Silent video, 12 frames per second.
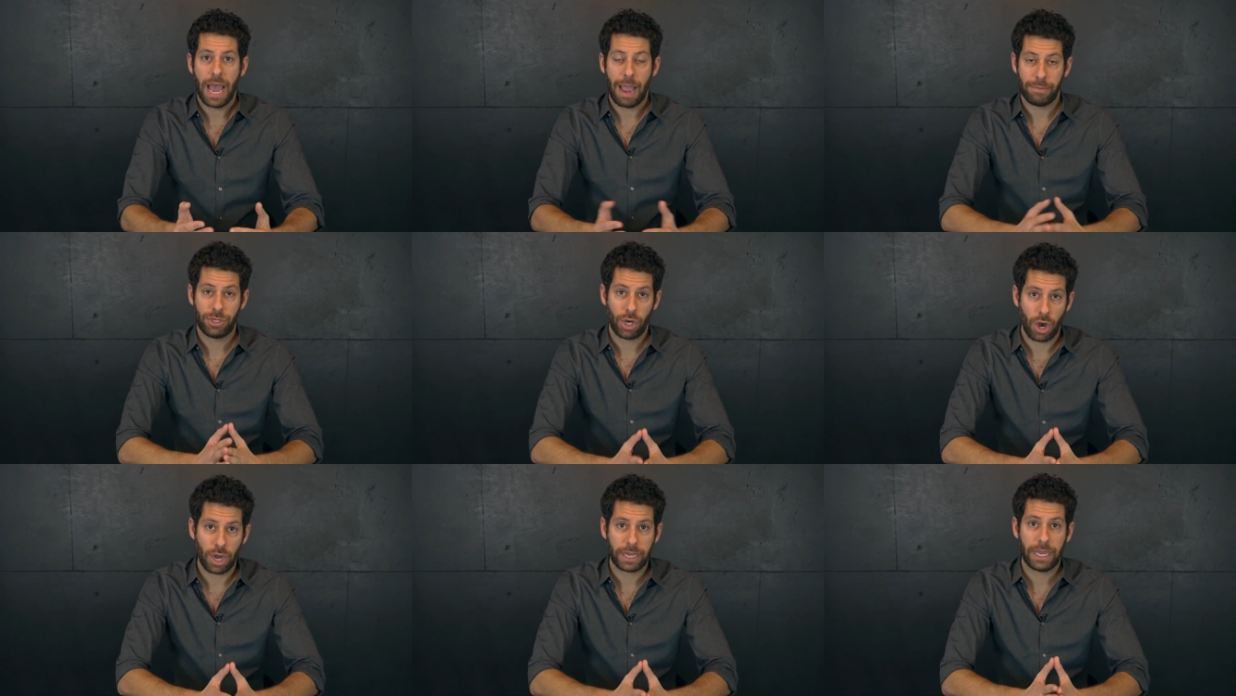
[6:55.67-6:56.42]
I'm
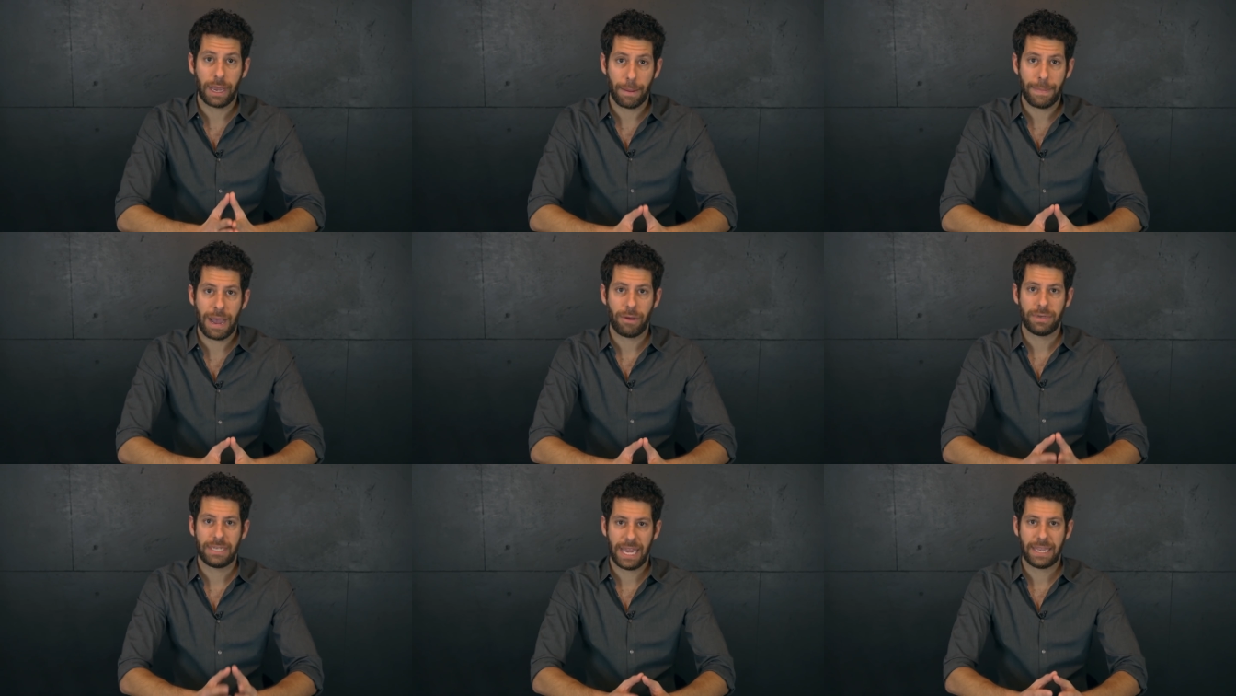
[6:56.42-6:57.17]
talking
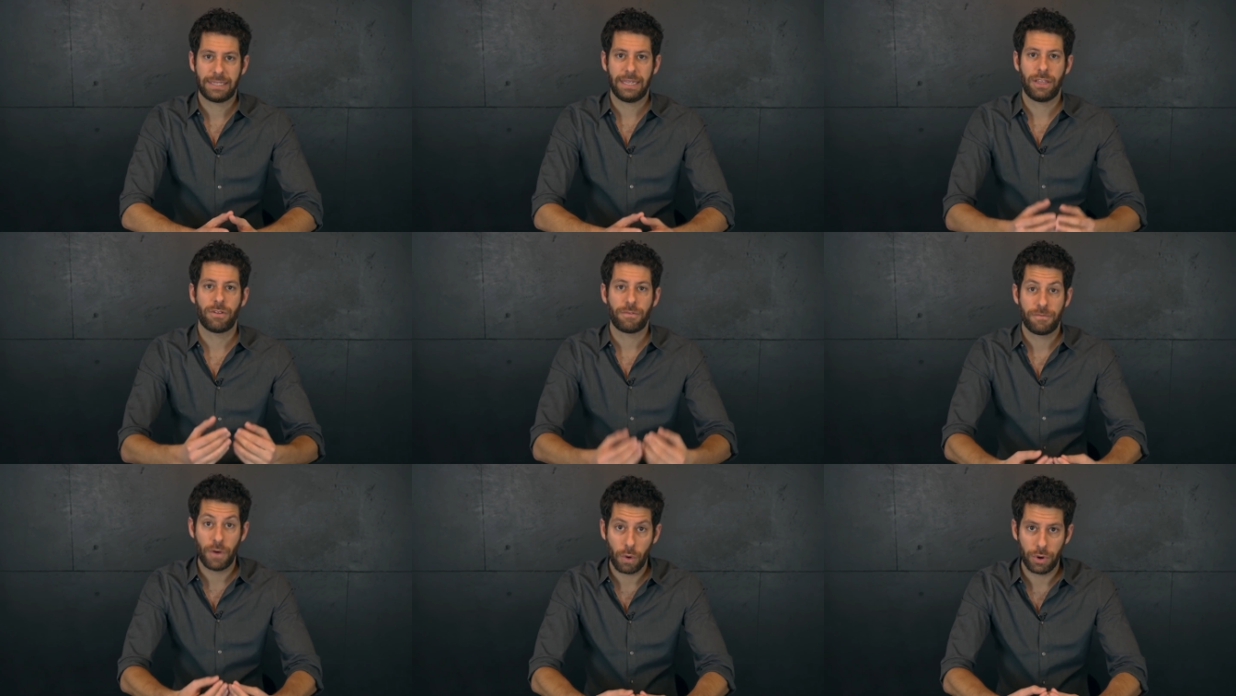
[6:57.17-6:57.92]
about texting their
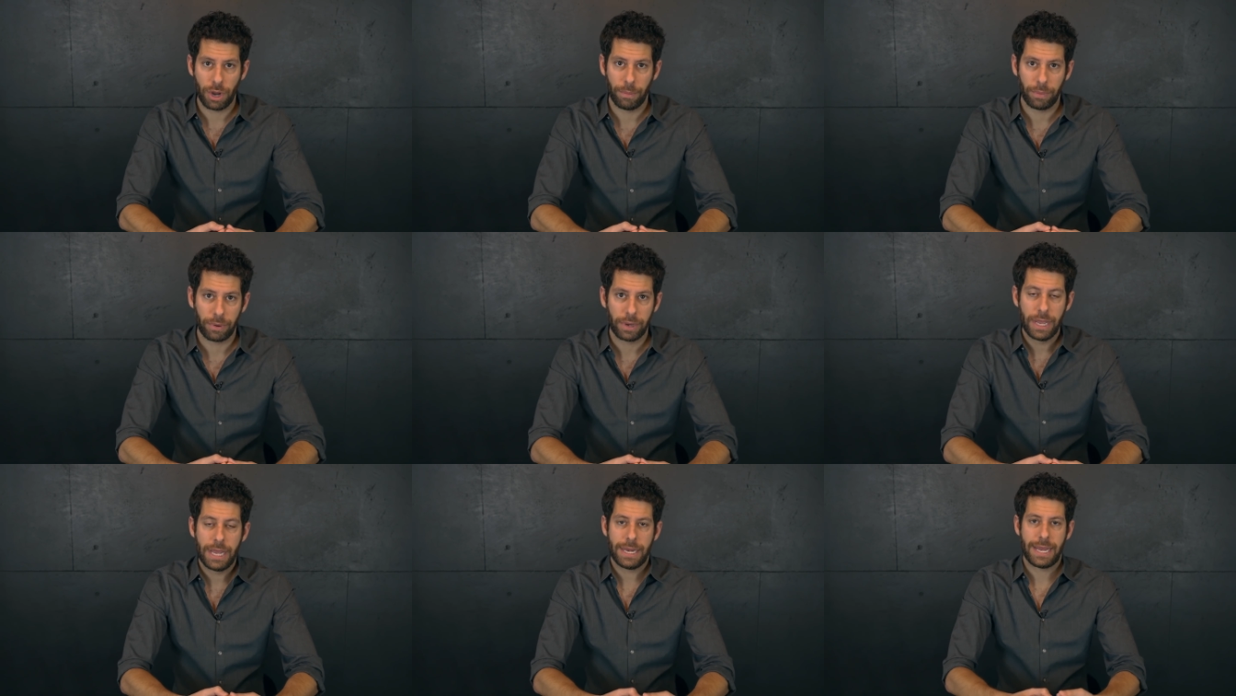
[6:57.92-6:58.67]
phone number,
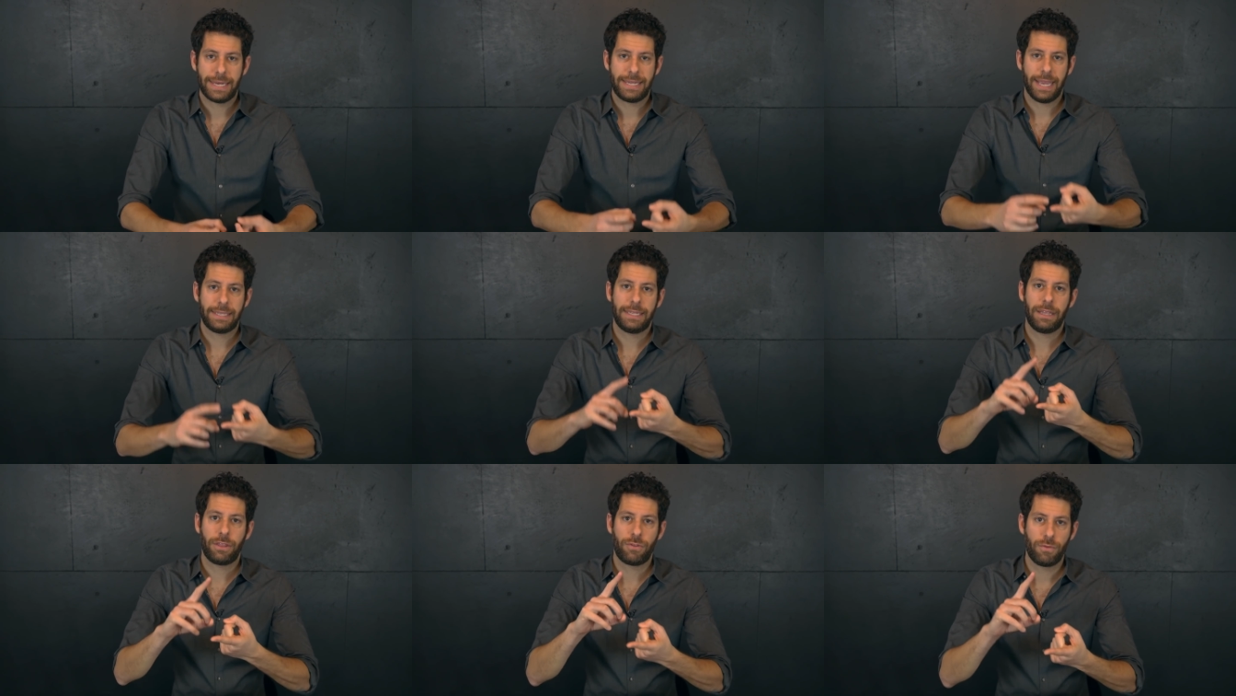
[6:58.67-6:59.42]
not
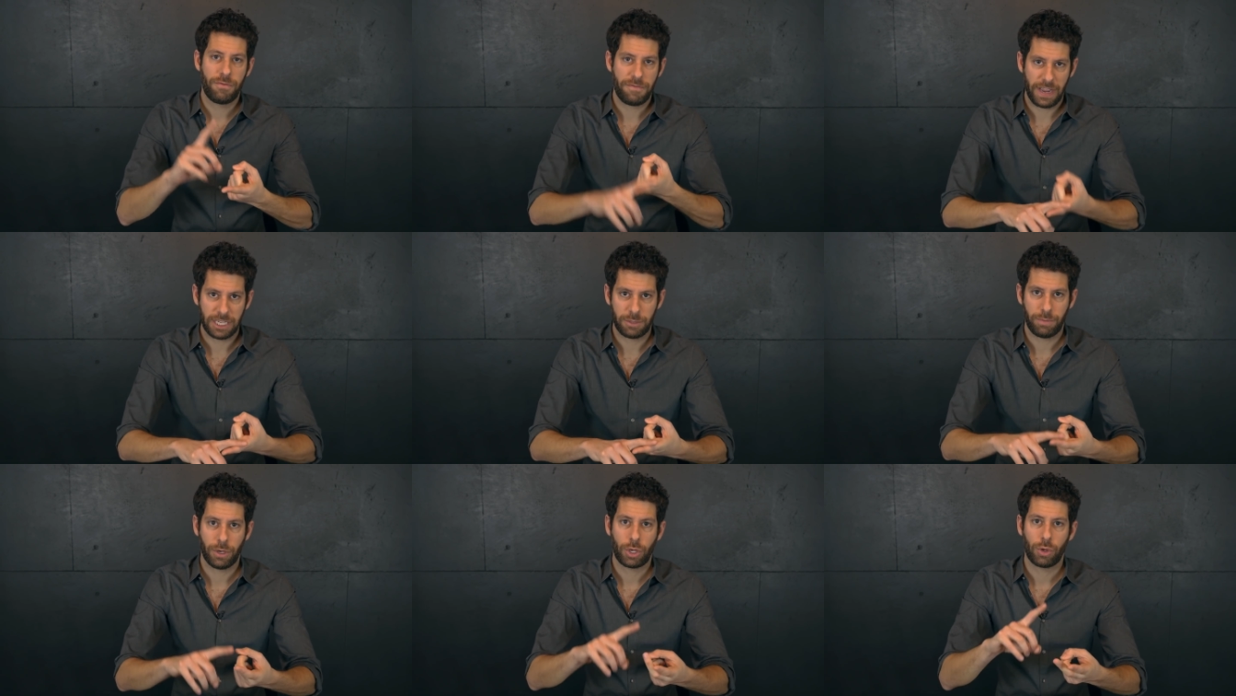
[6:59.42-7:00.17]
texting through
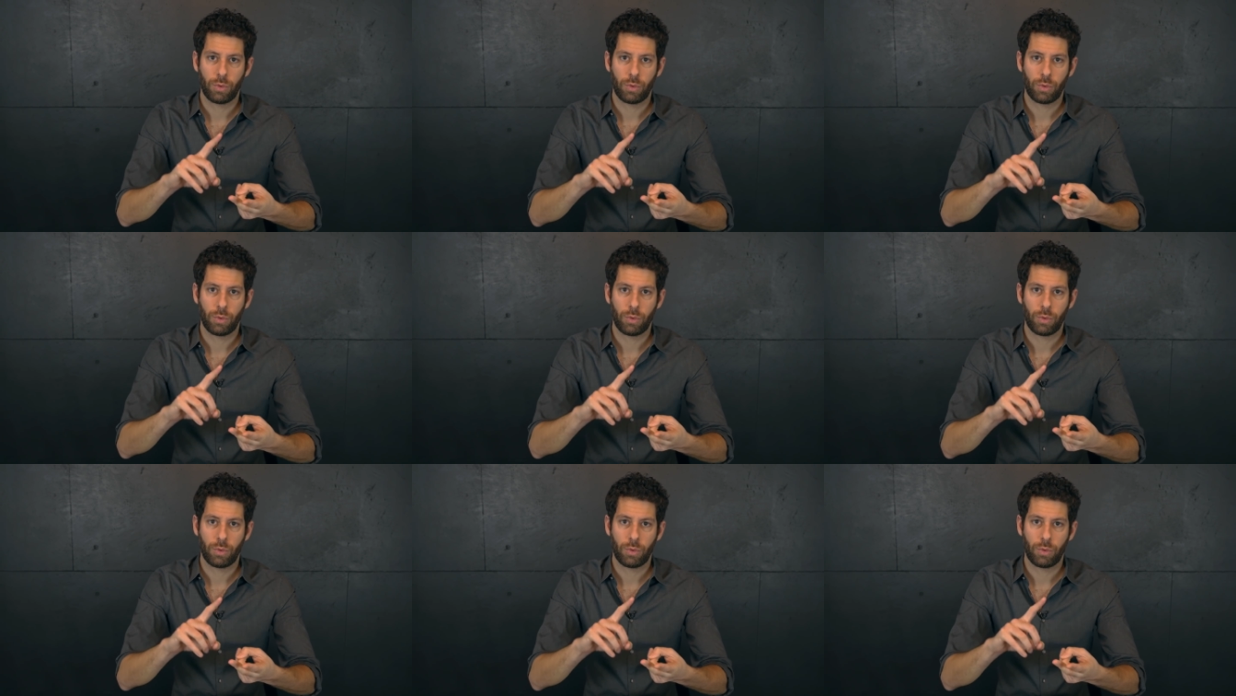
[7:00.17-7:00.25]
Facebook or